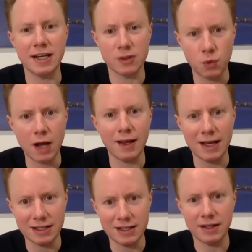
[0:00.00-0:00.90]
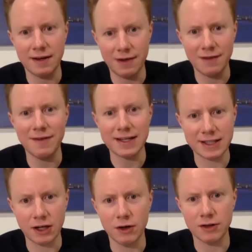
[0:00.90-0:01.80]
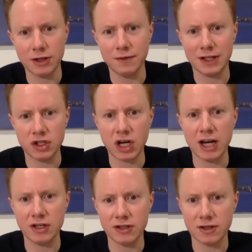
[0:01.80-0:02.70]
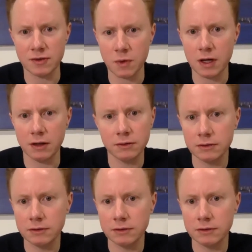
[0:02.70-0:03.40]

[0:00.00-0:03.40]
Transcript: as well as investing on sort of exchanges as well?